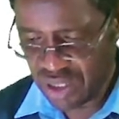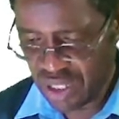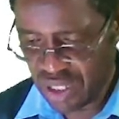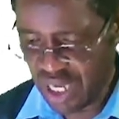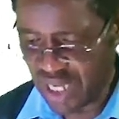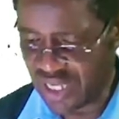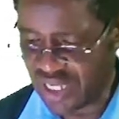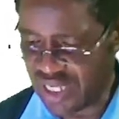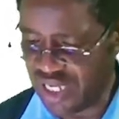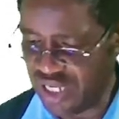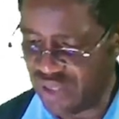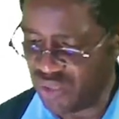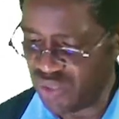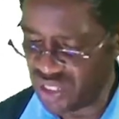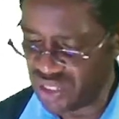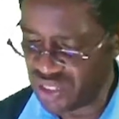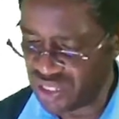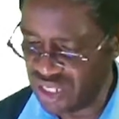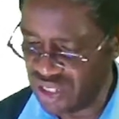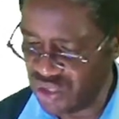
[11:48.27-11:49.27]
Again, we are
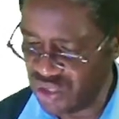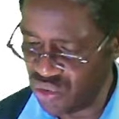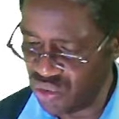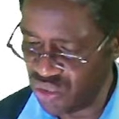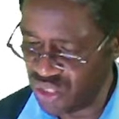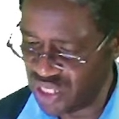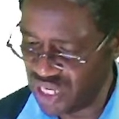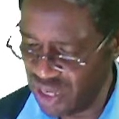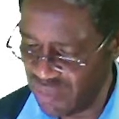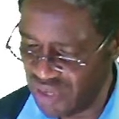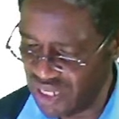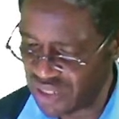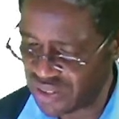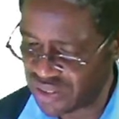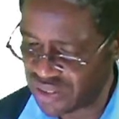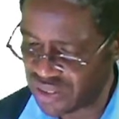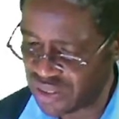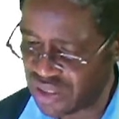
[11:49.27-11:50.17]
saying you debit